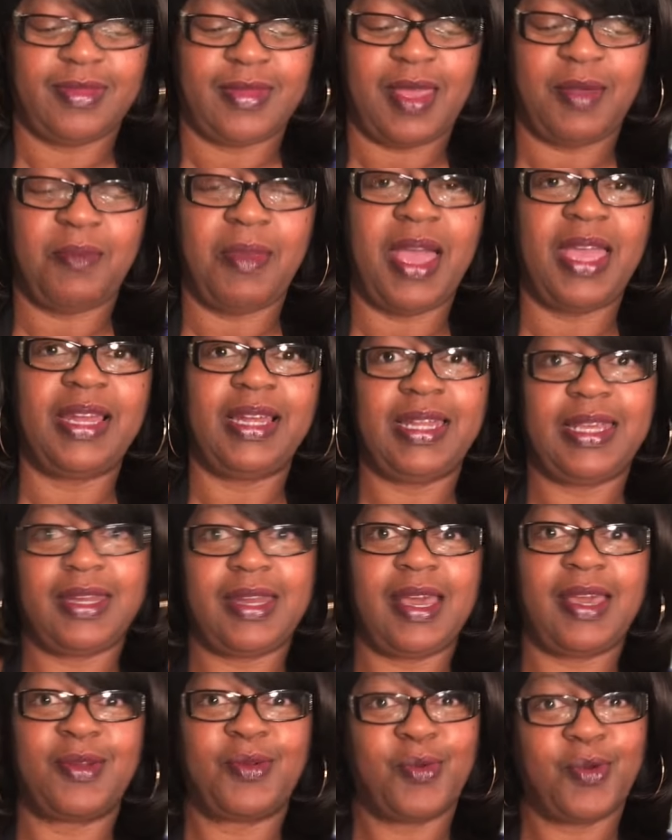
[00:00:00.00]
I might
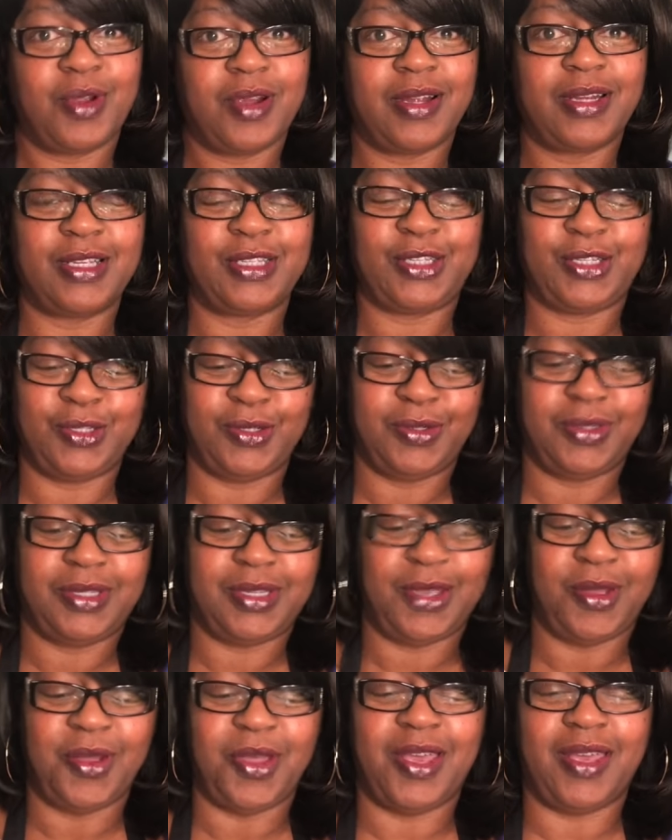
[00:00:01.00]
let out a word or two,
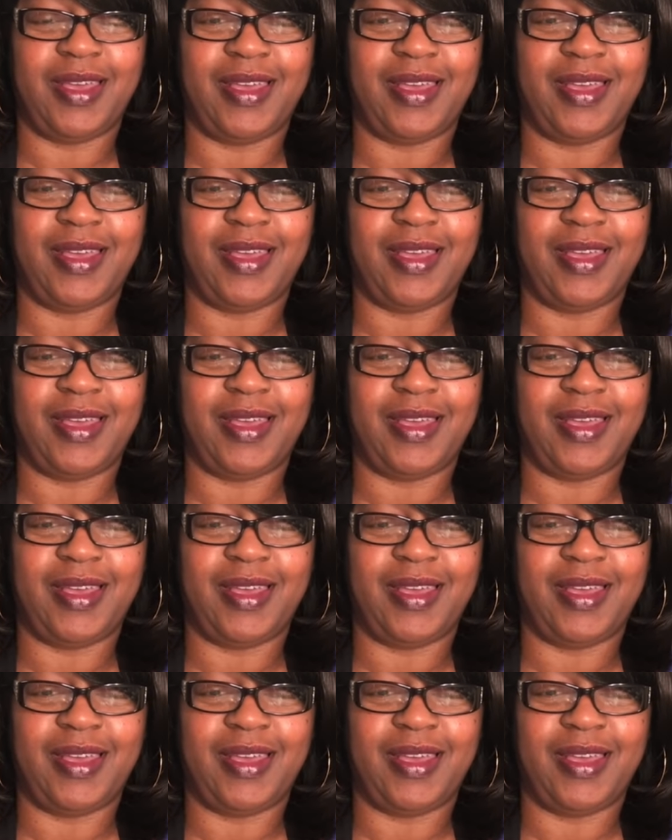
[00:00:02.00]
so.